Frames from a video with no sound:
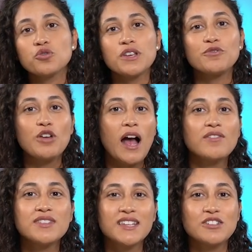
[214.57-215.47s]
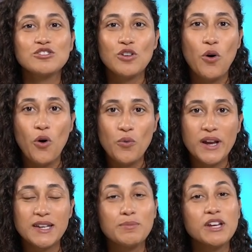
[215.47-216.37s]
if you haven't done so
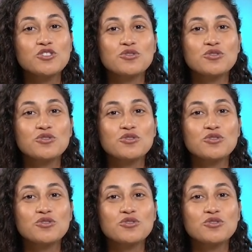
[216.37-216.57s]
already, make